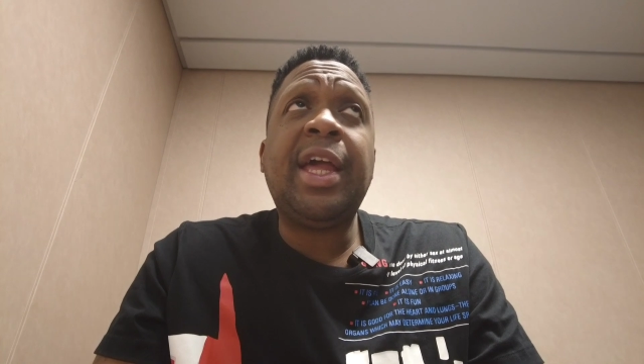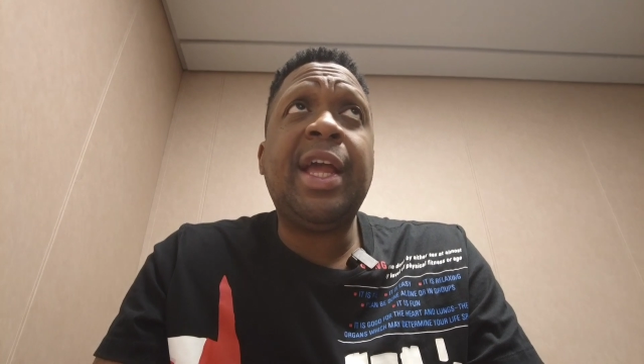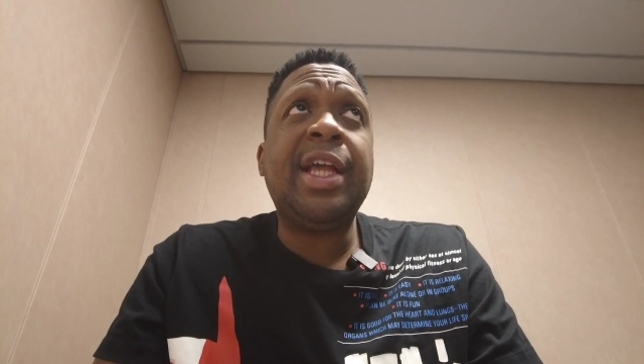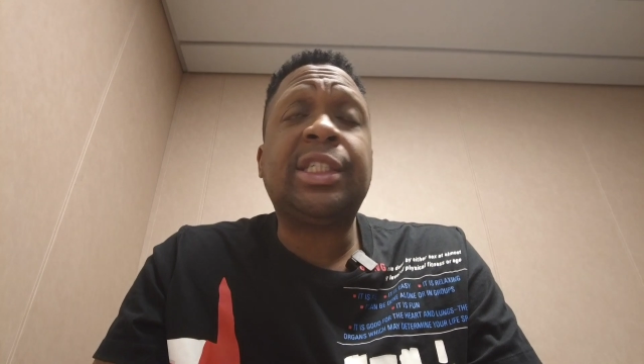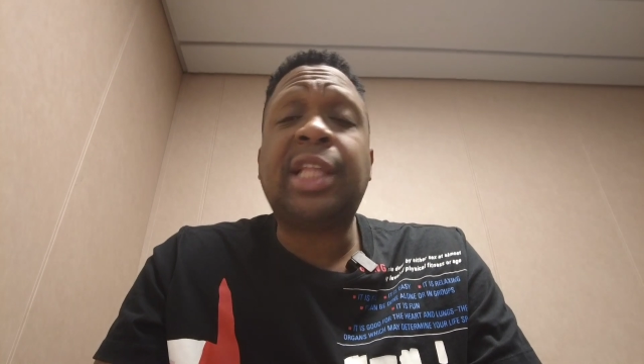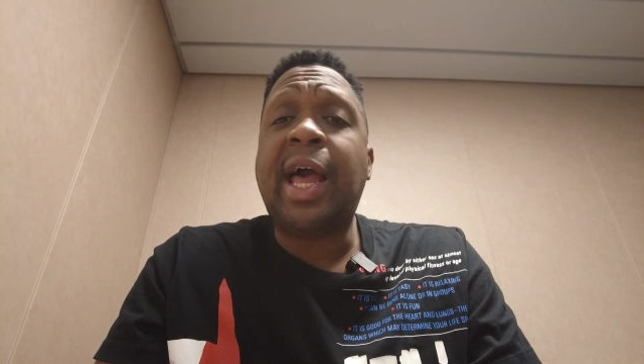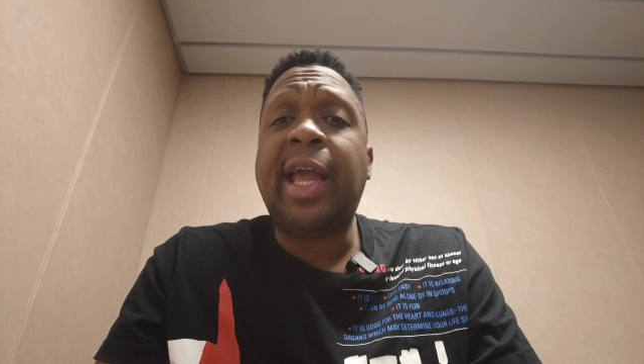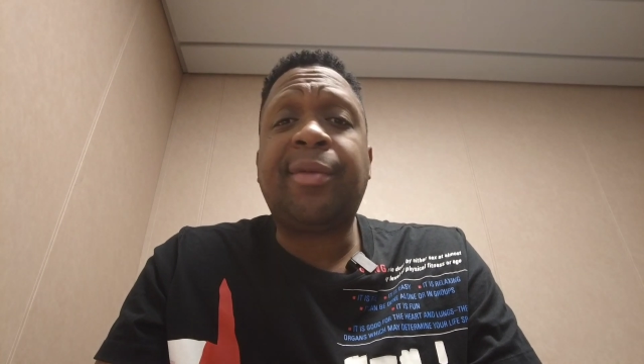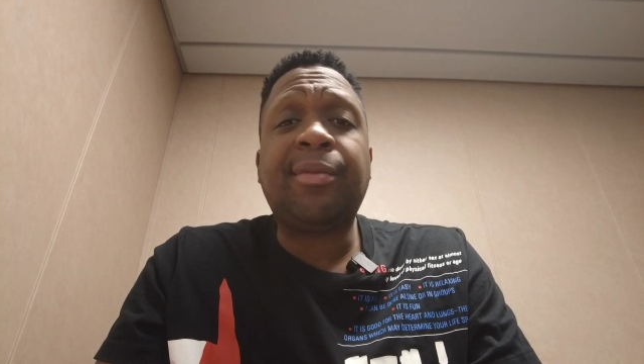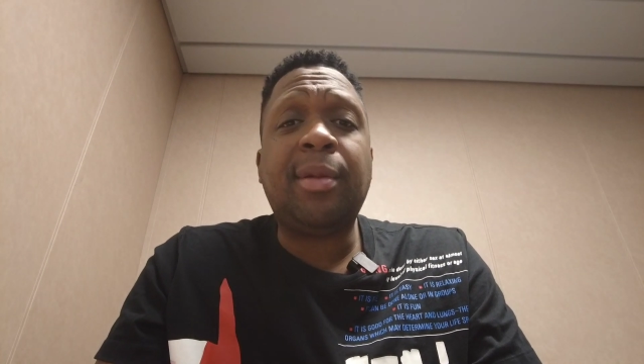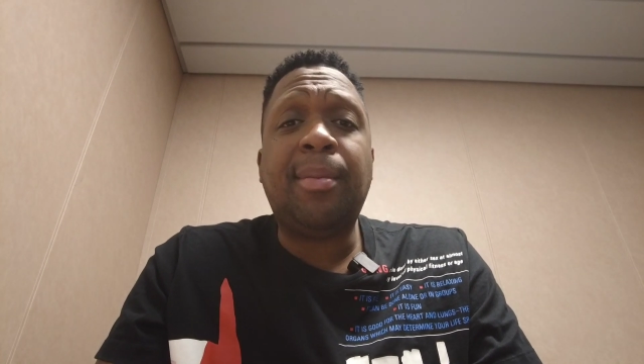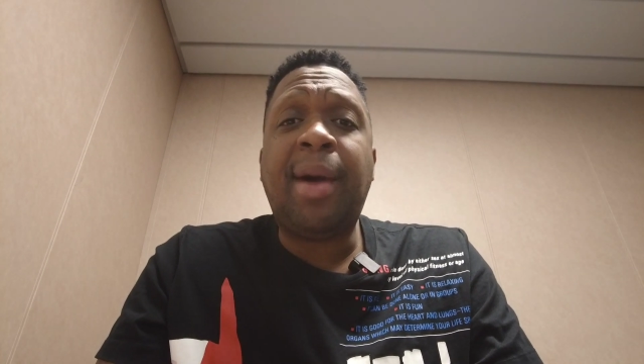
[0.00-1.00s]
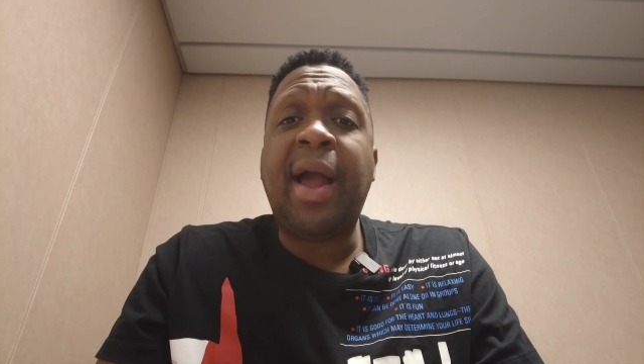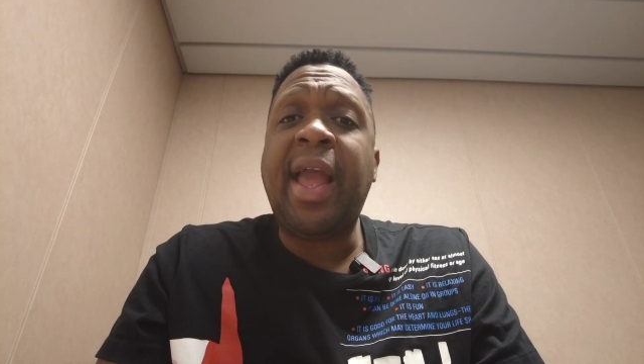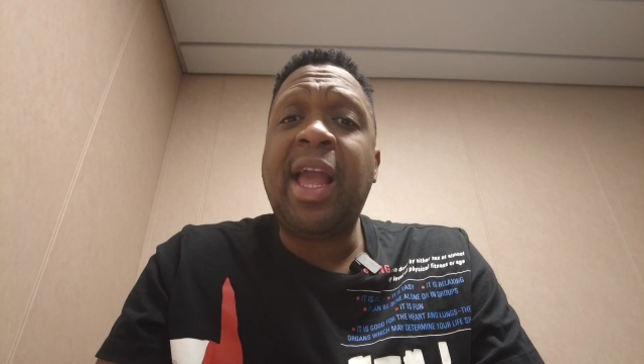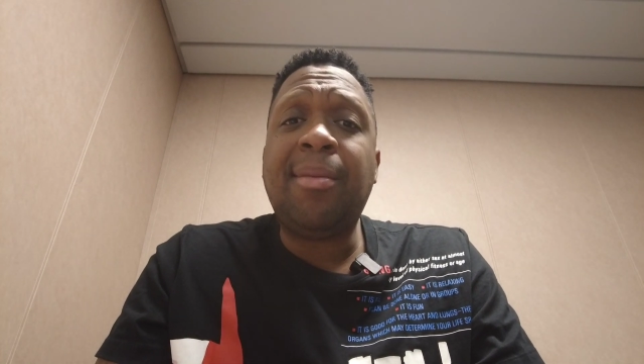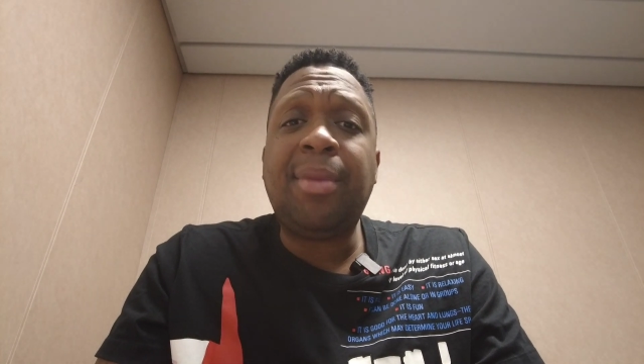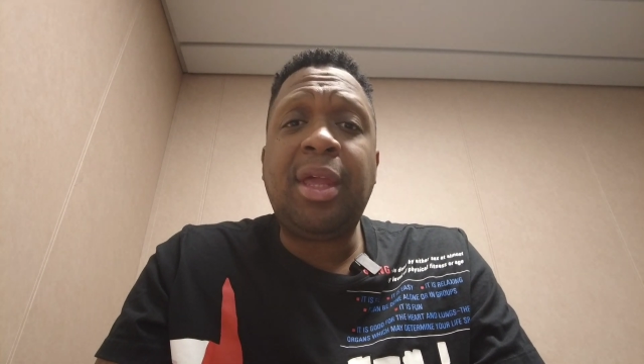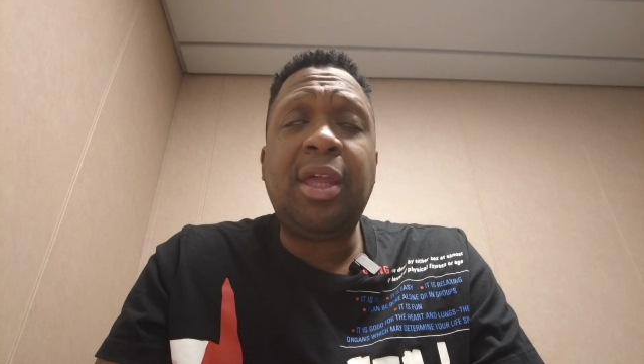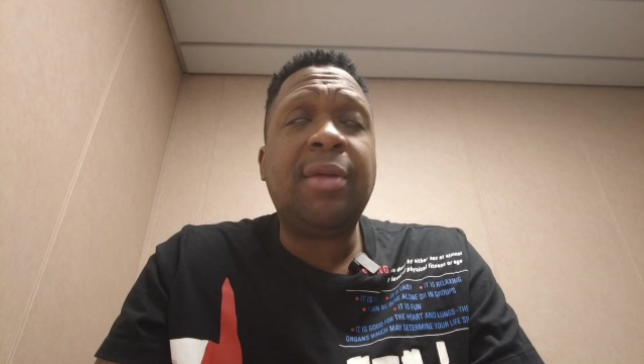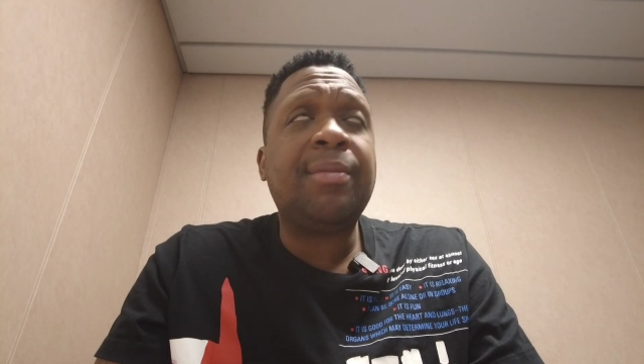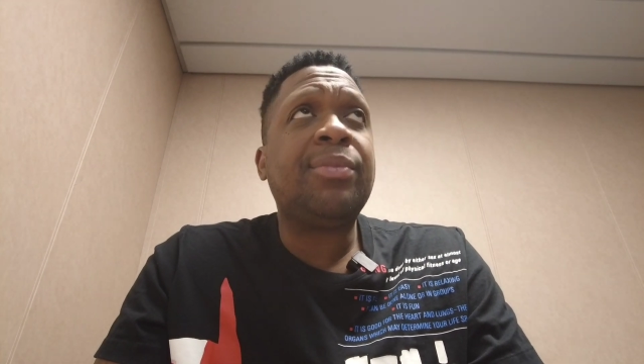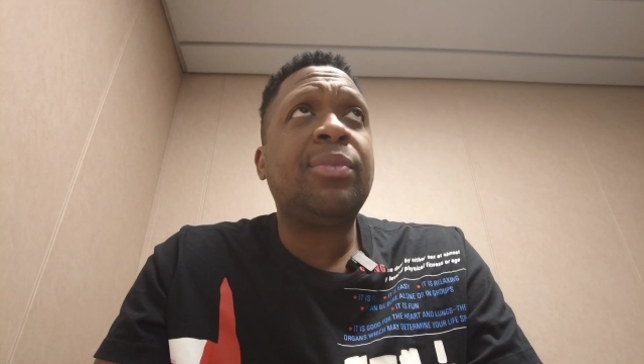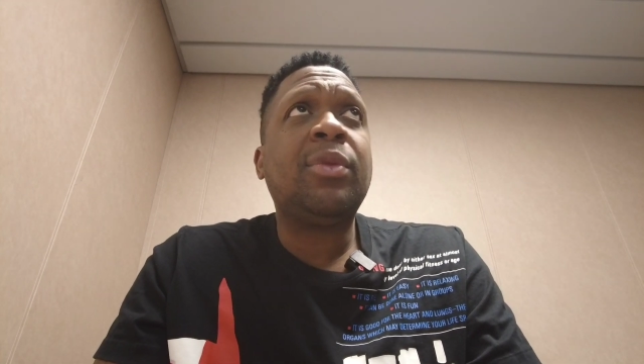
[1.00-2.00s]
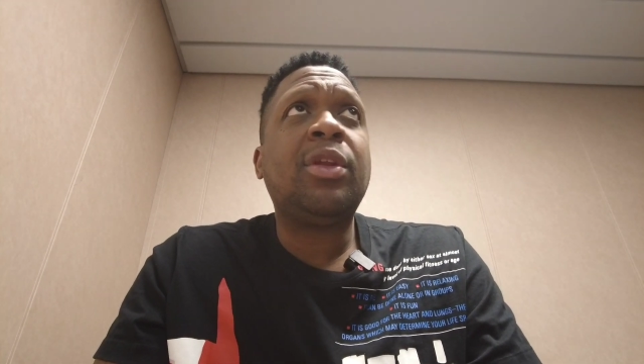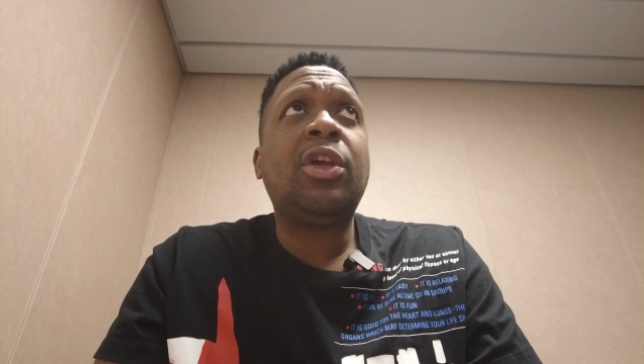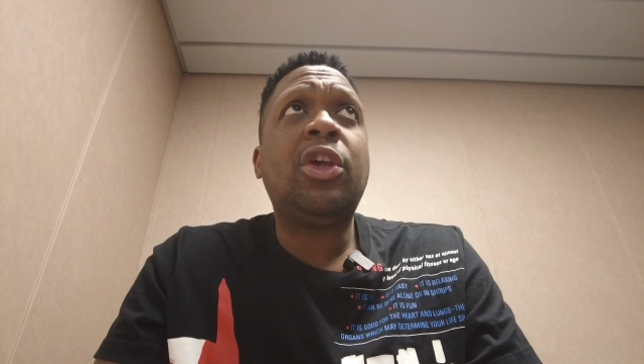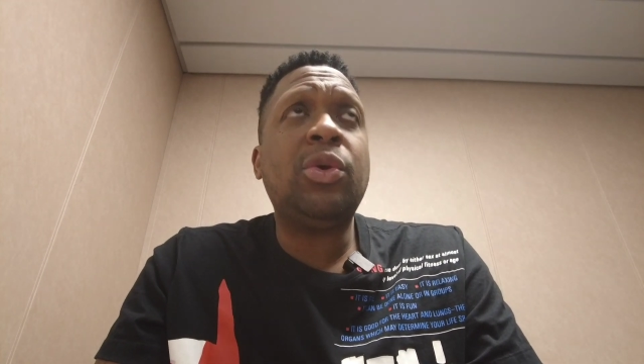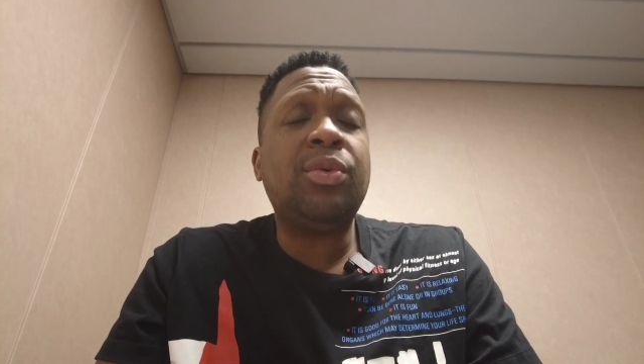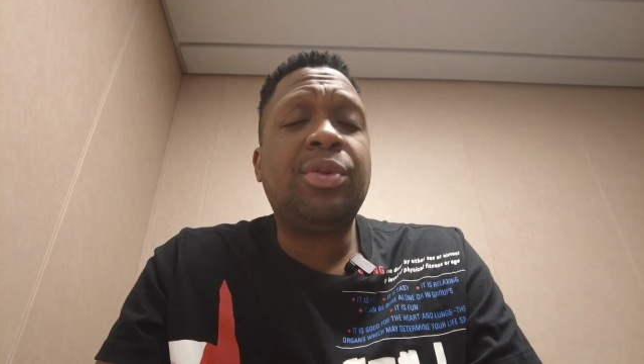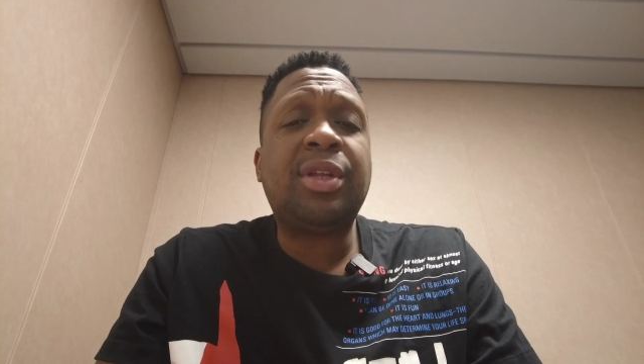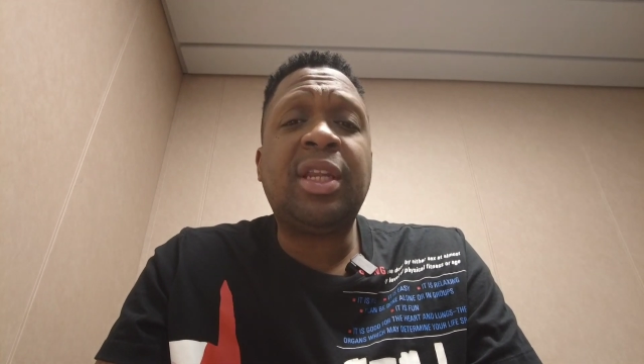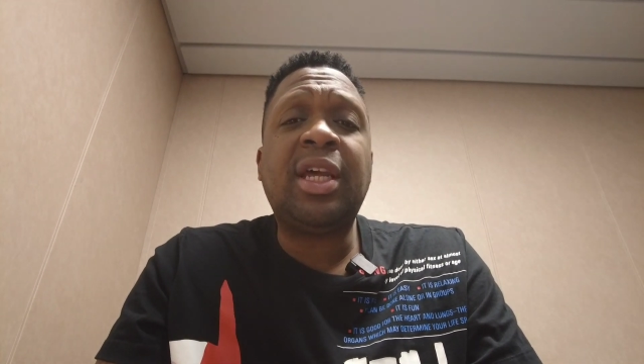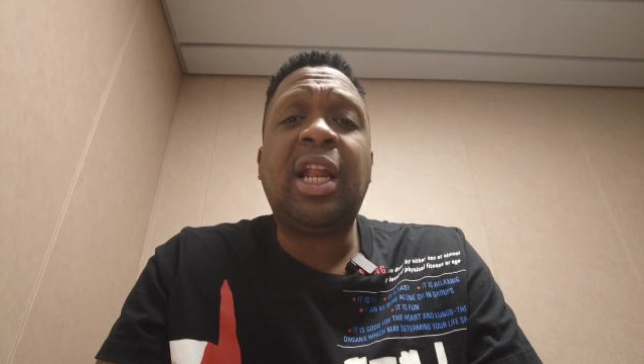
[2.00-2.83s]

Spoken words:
it's like Miami, Houston,